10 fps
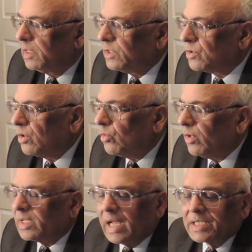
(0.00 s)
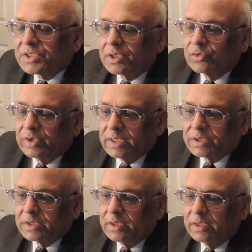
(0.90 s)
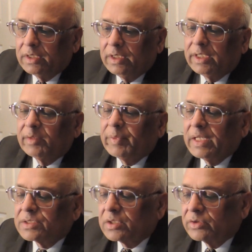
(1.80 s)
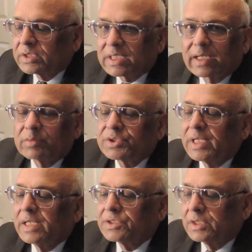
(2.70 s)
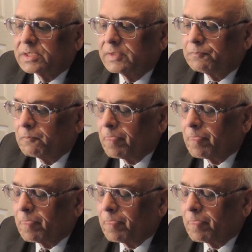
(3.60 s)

There is no one answer to this. It depends on the circumstances.